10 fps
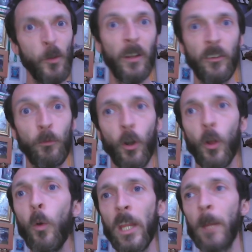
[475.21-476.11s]
some sort of
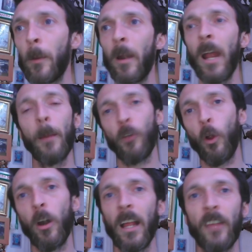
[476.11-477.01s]
goalkeeper perhaps,
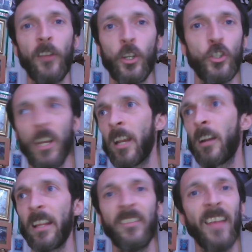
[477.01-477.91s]
or that star striker
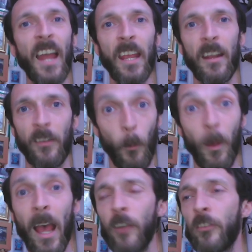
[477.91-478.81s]
like a Sane or a
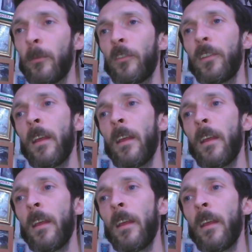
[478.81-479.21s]
Depay or something.